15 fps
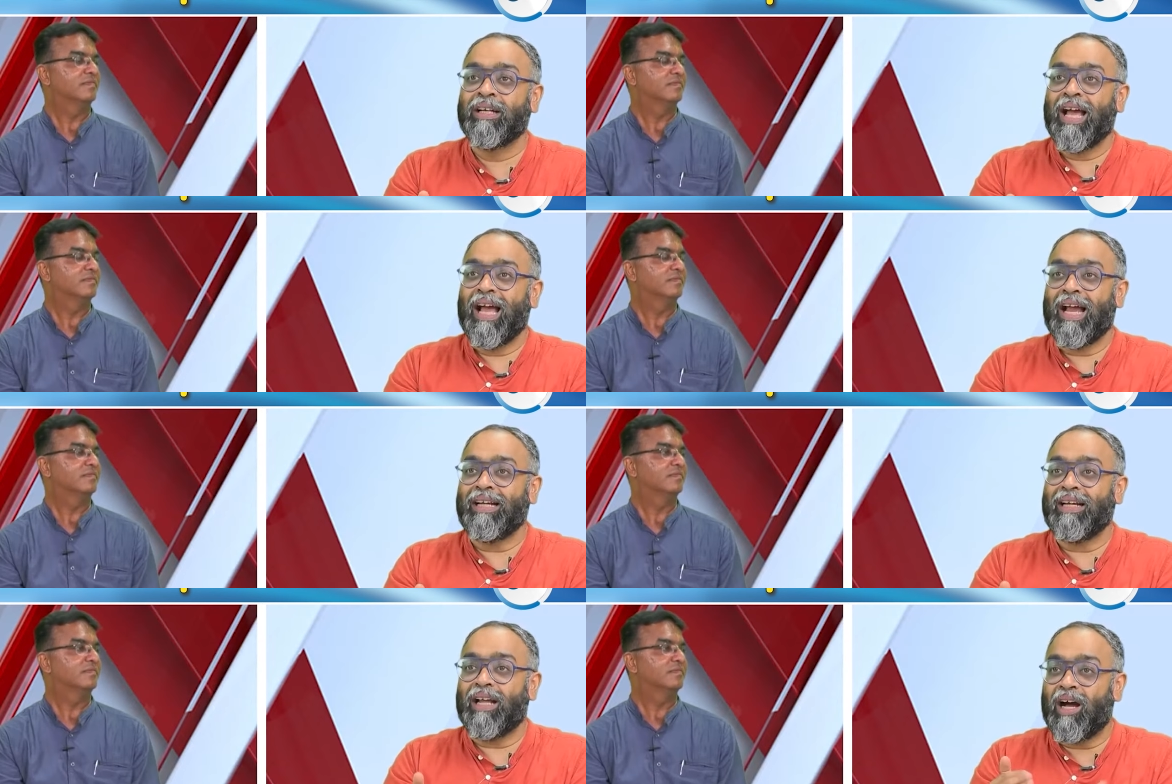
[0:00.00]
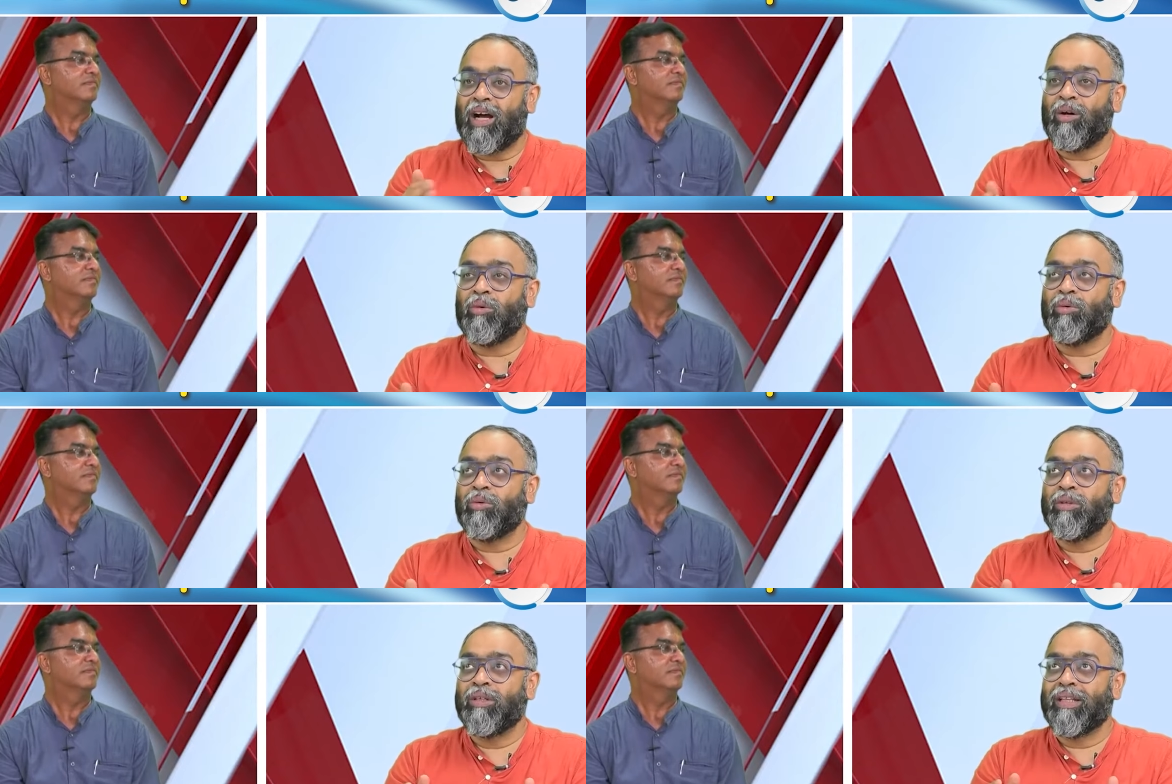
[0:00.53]
Speaker 1: and
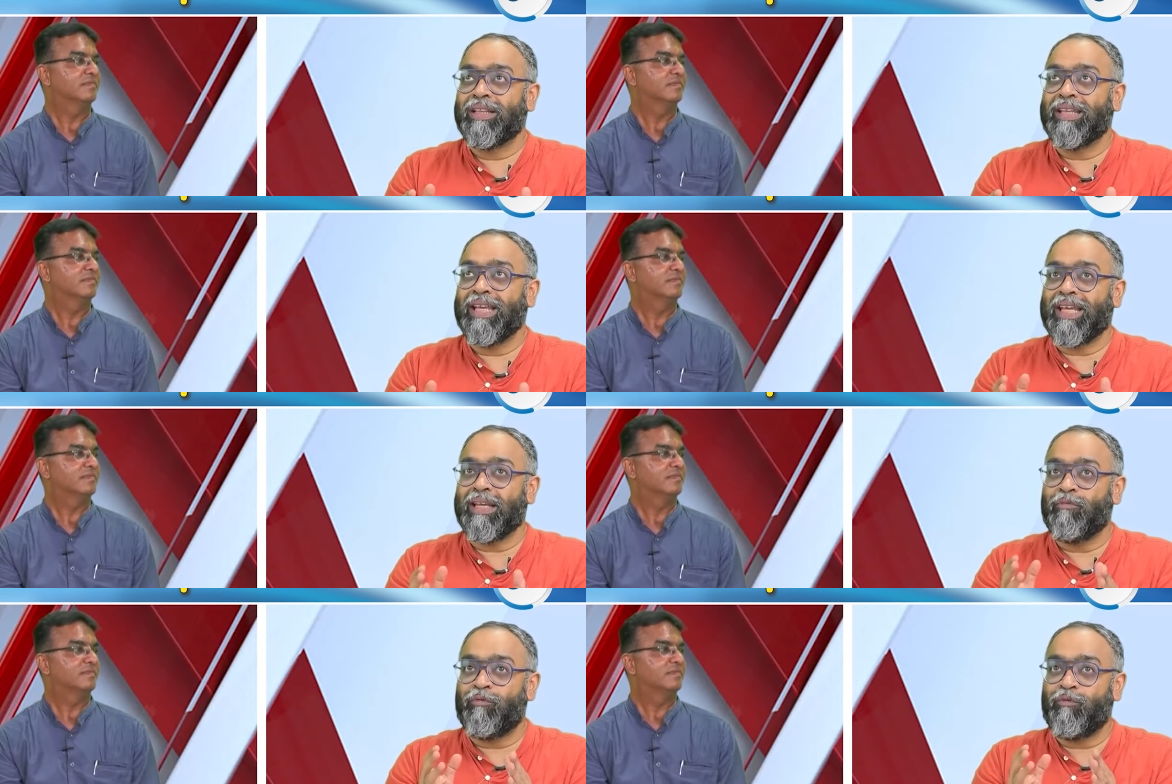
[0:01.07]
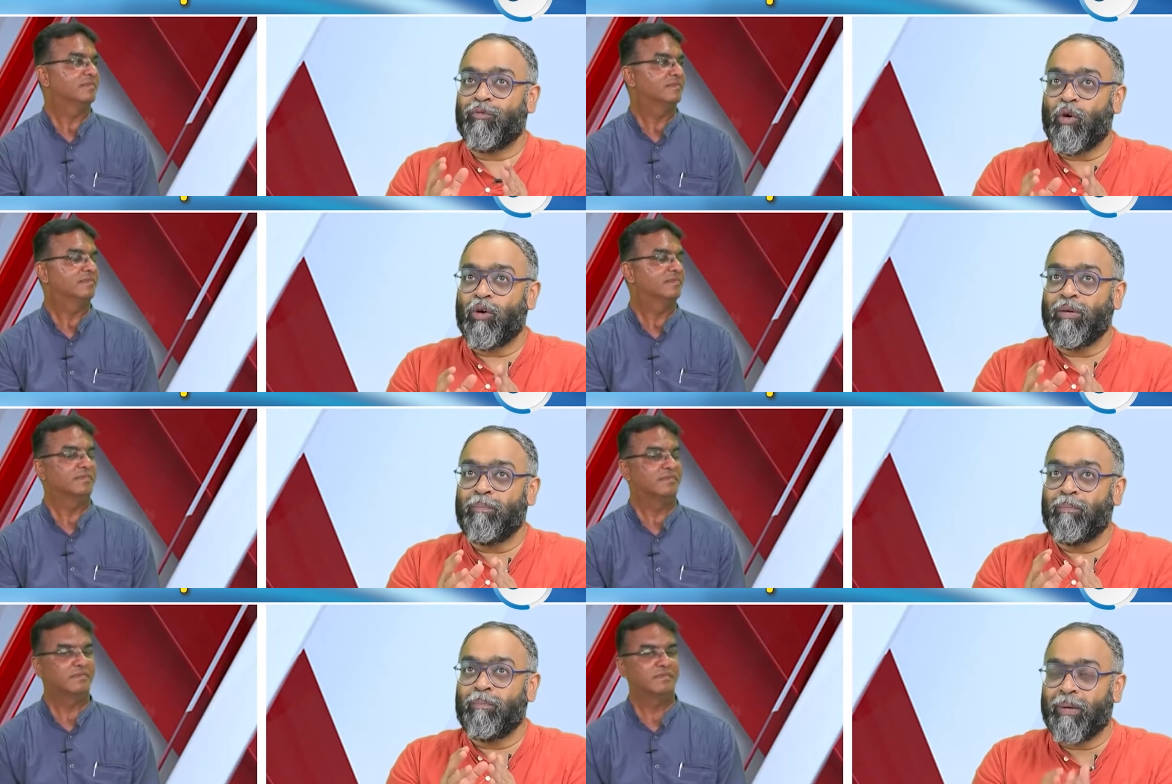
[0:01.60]
how they can
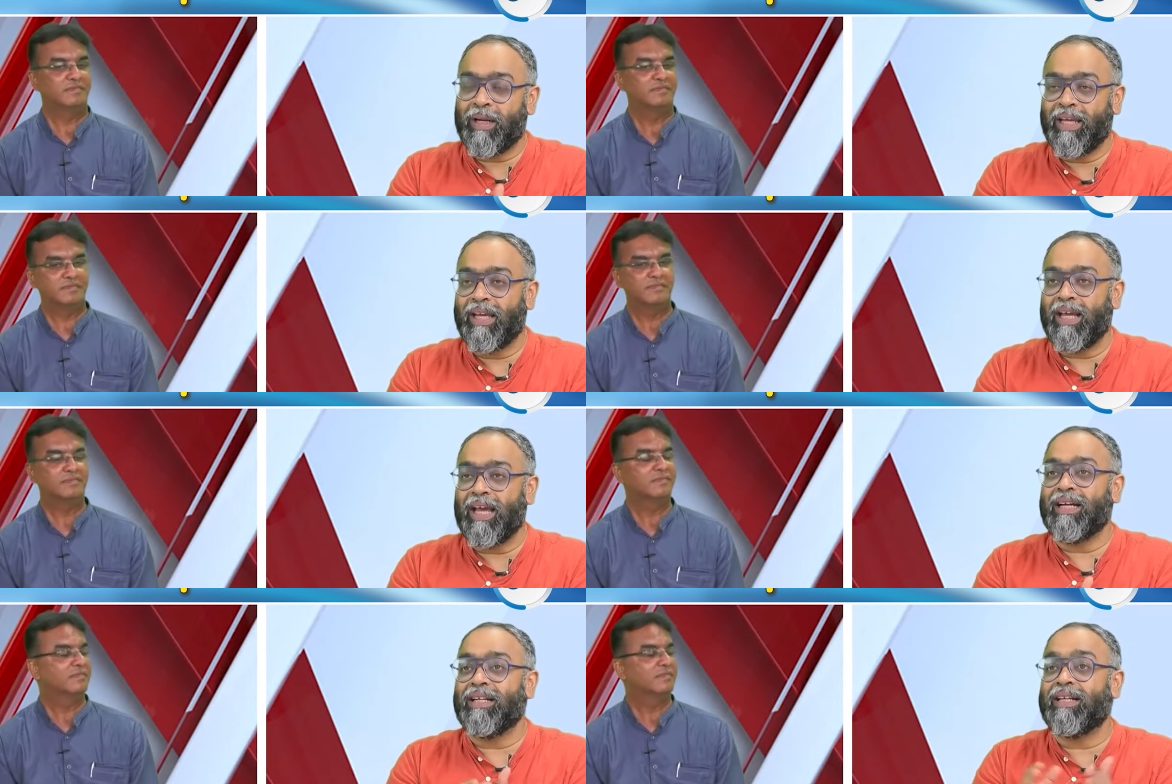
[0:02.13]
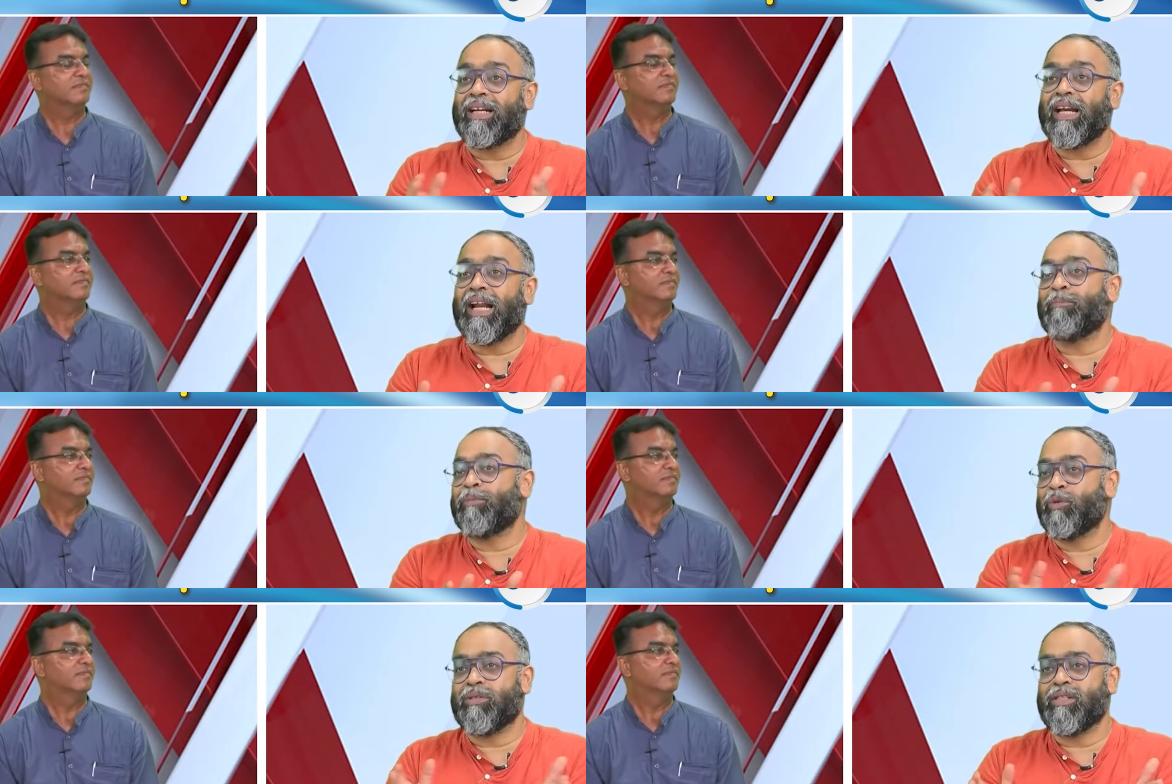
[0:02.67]
fall prey and
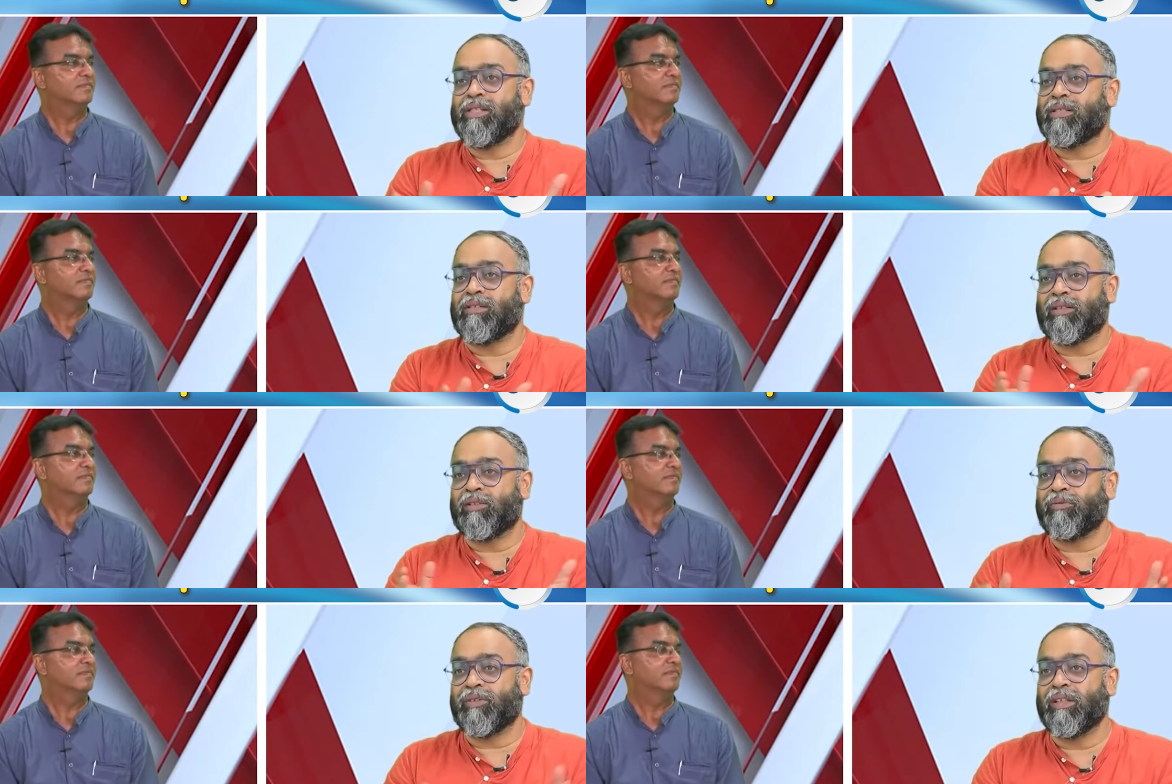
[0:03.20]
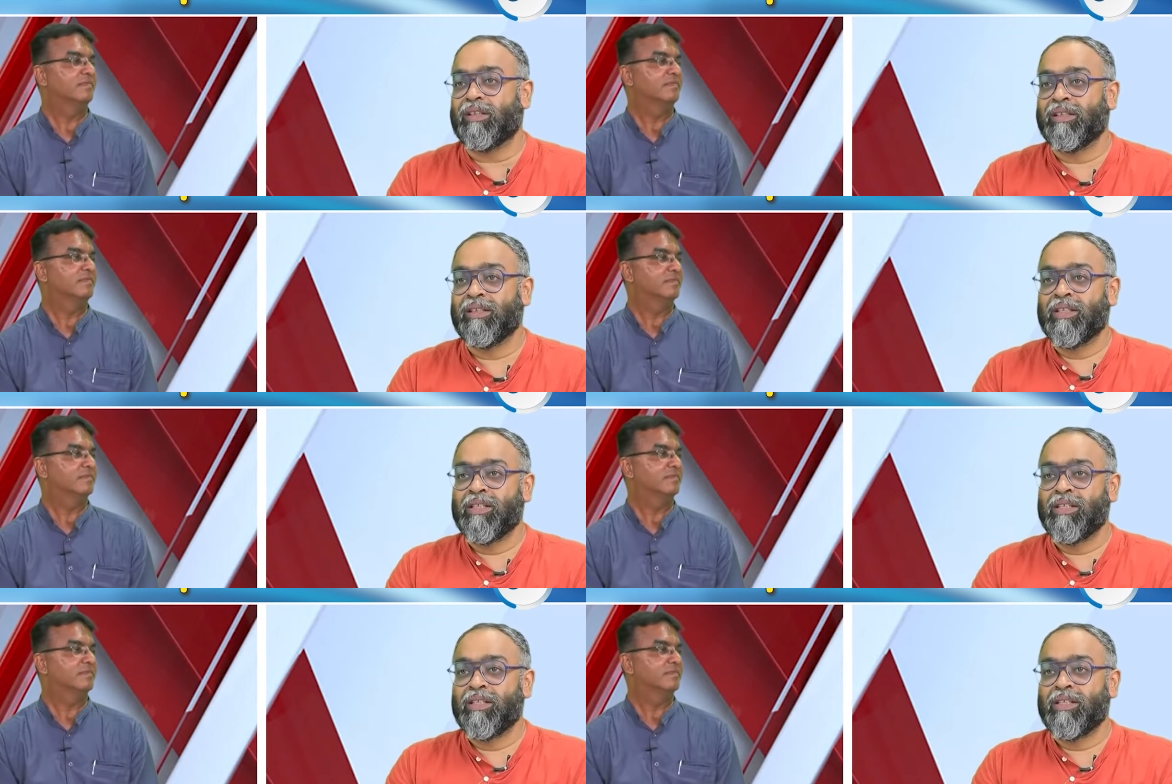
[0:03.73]
trap to this sort of a